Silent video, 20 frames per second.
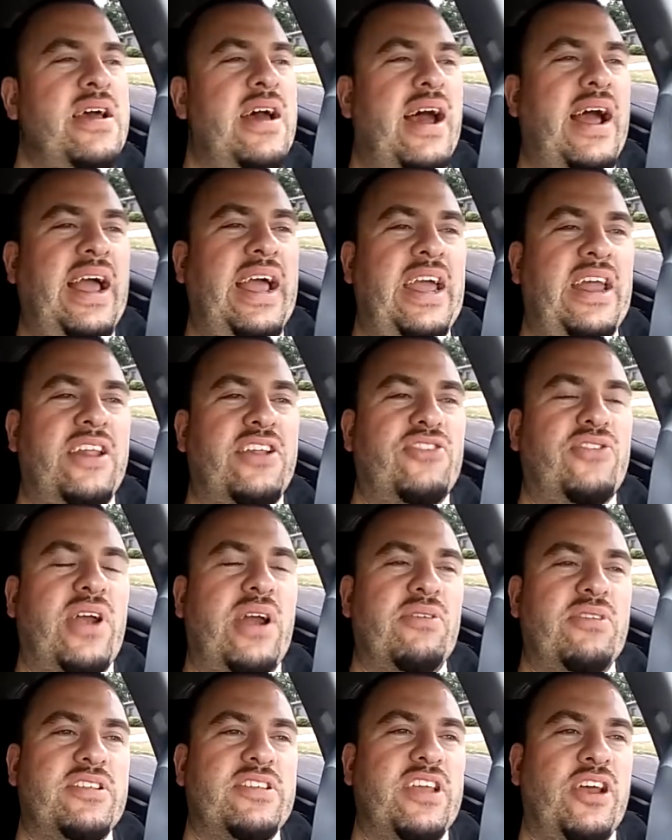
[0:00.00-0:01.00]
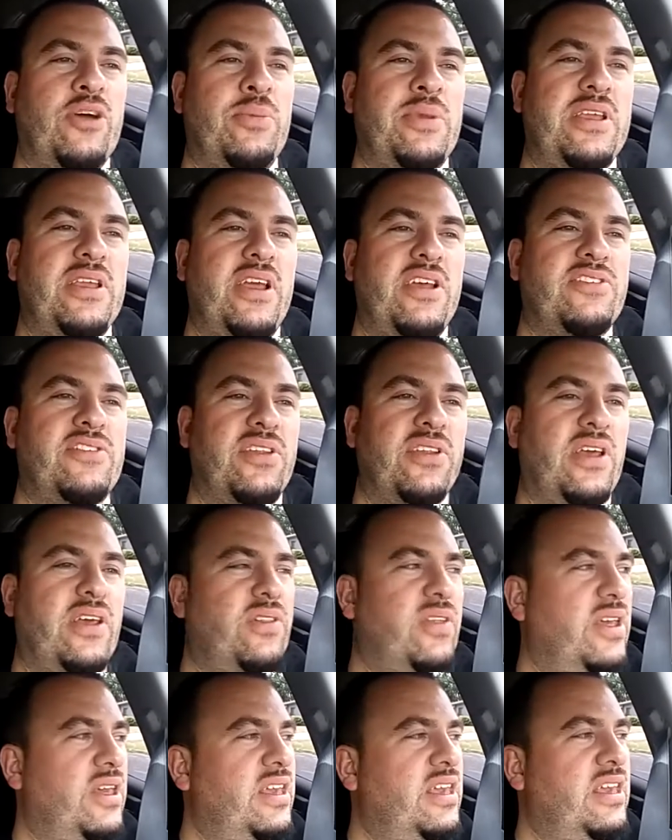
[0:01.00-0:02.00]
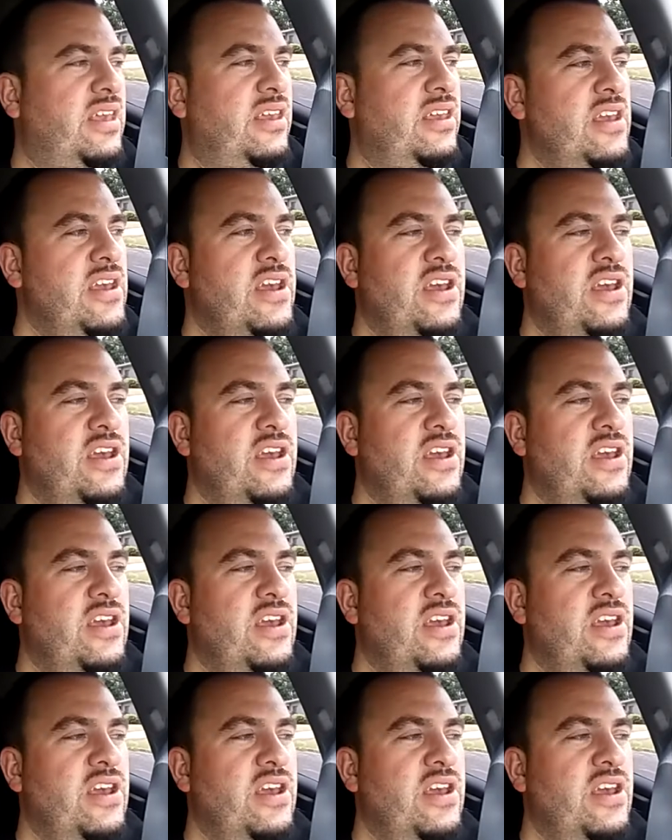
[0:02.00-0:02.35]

I had a driver tell me yesterday that he